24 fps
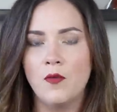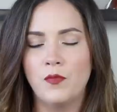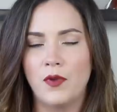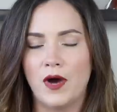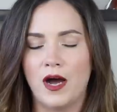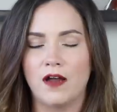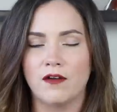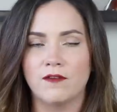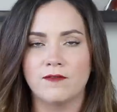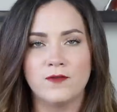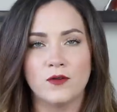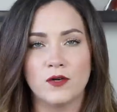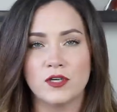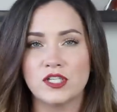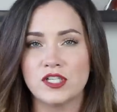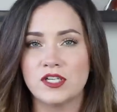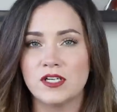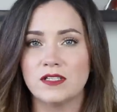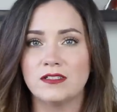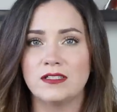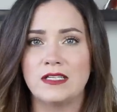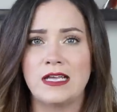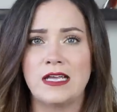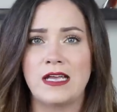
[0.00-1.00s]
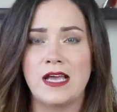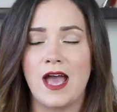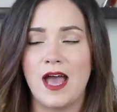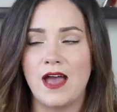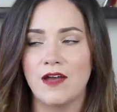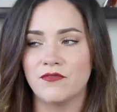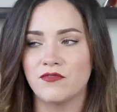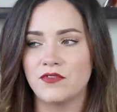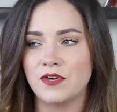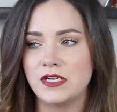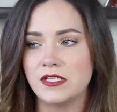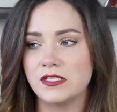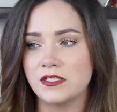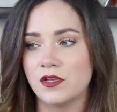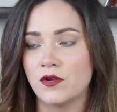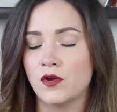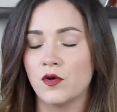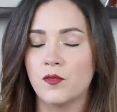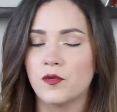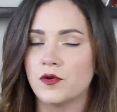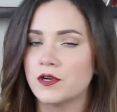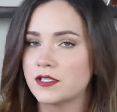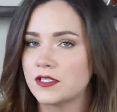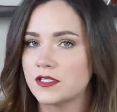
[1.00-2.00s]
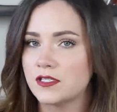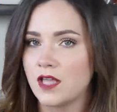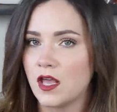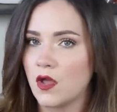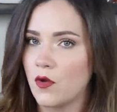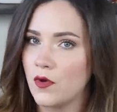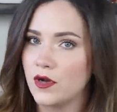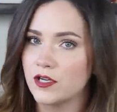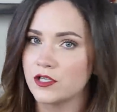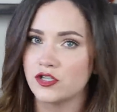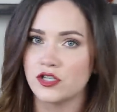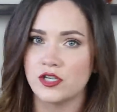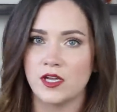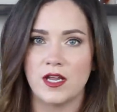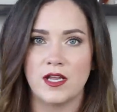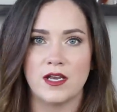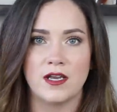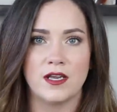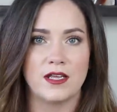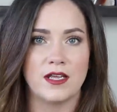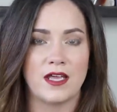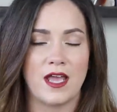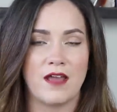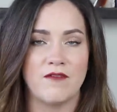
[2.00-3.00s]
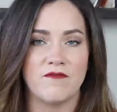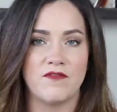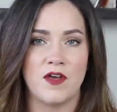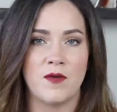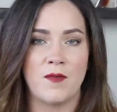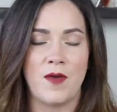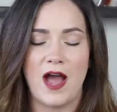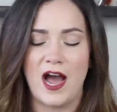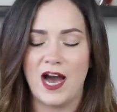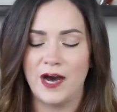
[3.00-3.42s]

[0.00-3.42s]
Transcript: but unfortunately, every single person they questioned gave them